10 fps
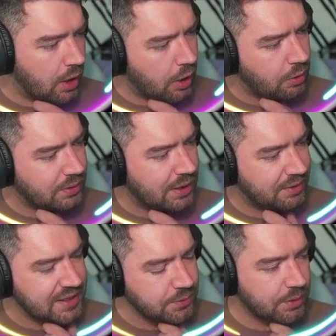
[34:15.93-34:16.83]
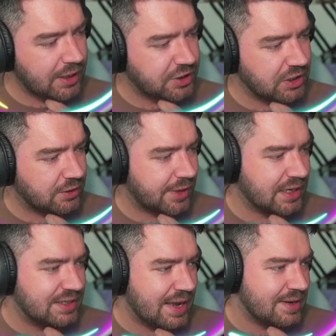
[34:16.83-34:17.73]
Oh, now this one actually looks like a
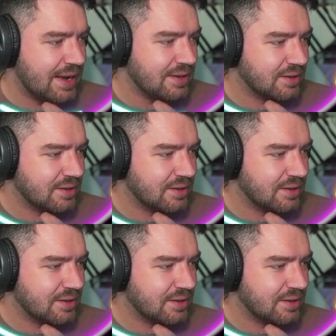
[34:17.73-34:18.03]
dead end